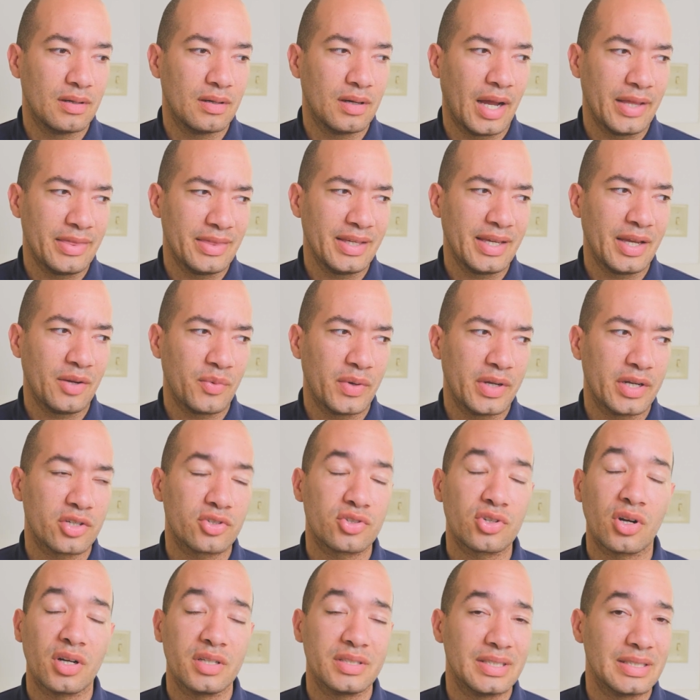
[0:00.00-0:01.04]
I think I ran
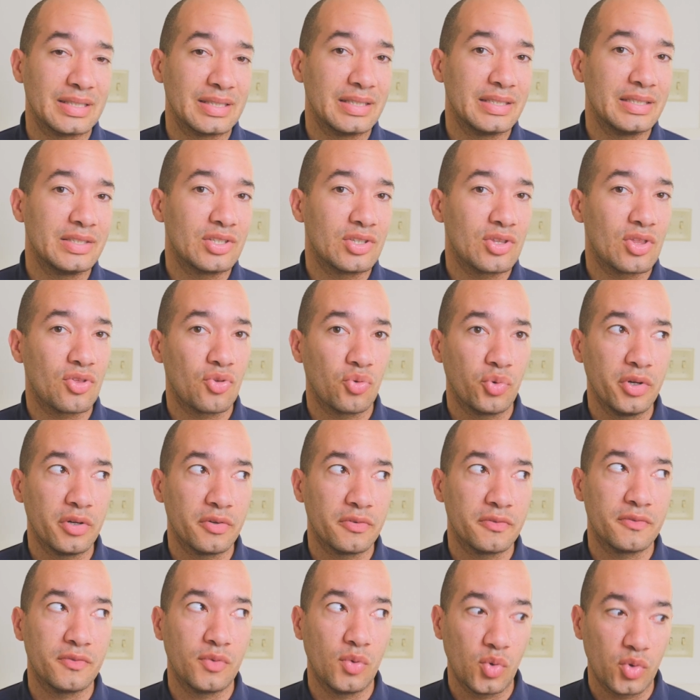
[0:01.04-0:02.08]
across at least 3 or
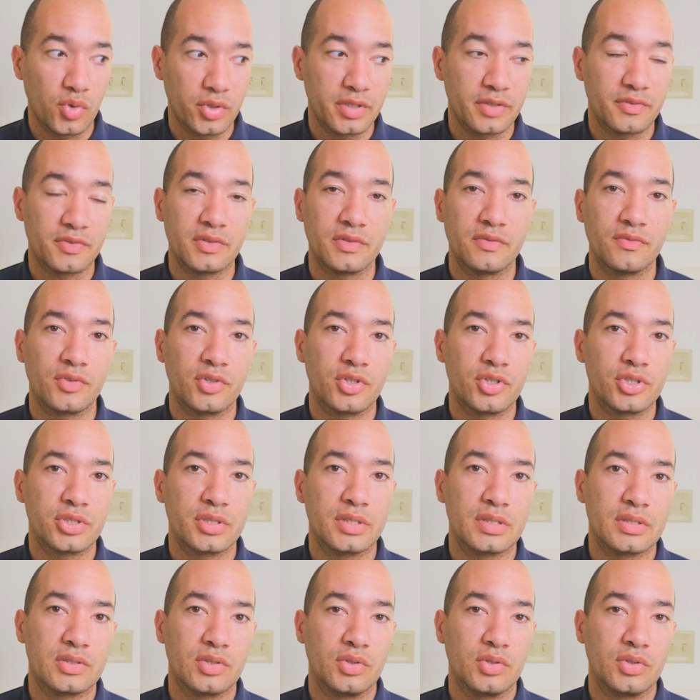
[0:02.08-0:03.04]
4 different versions.